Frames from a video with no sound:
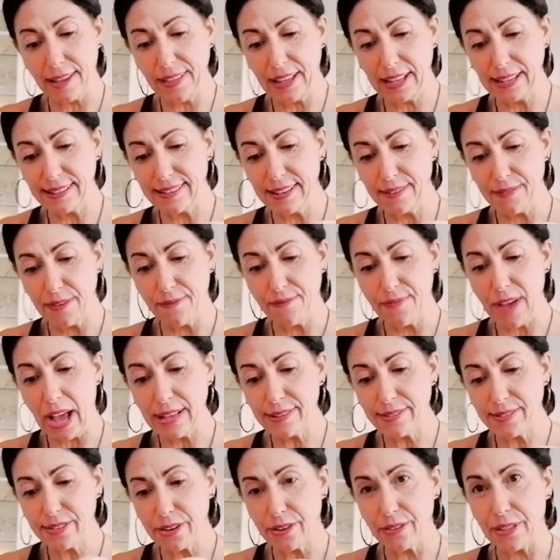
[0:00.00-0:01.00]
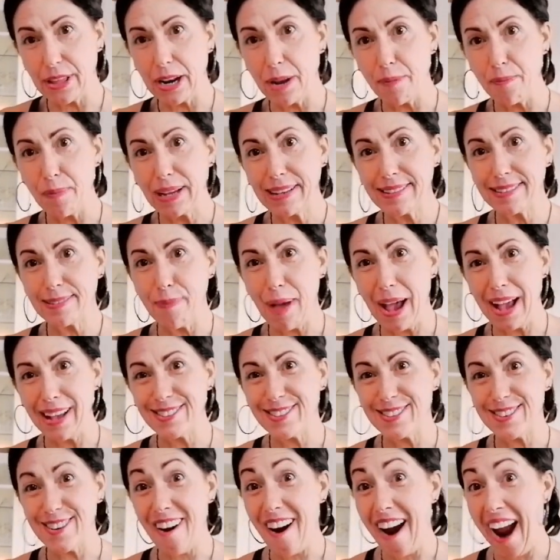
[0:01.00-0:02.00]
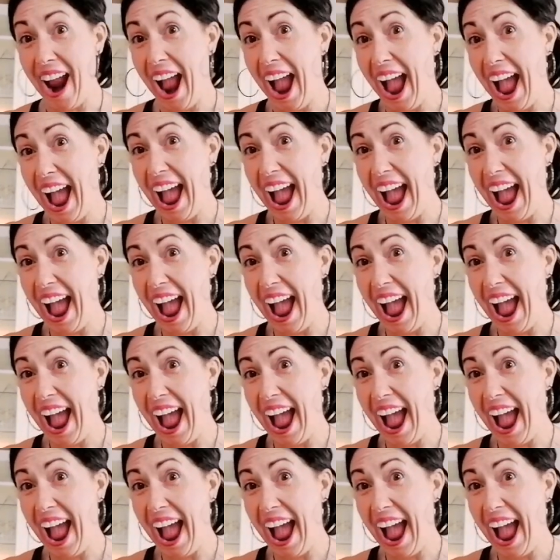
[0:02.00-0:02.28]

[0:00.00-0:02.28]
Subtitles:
I think it's even faster than a Mixmaster.